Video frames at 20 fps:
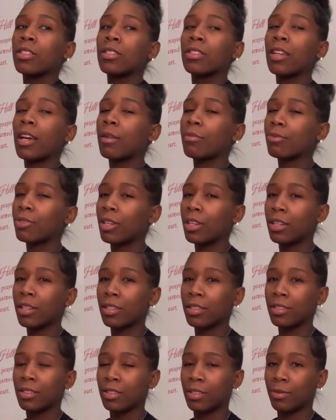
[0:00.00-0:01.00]
I'm trying to
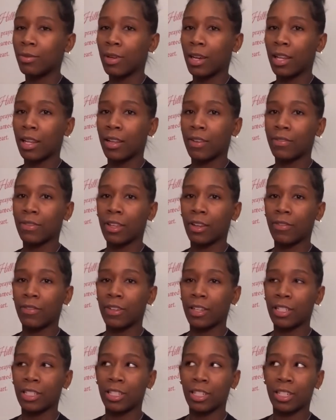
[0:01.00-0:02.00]
see where I left off
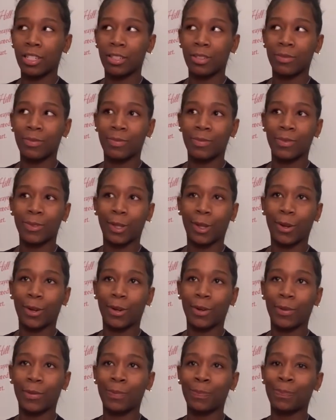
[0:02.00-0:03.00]
at y'all,
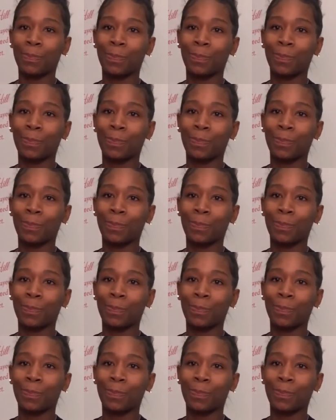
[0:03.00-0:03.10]
so.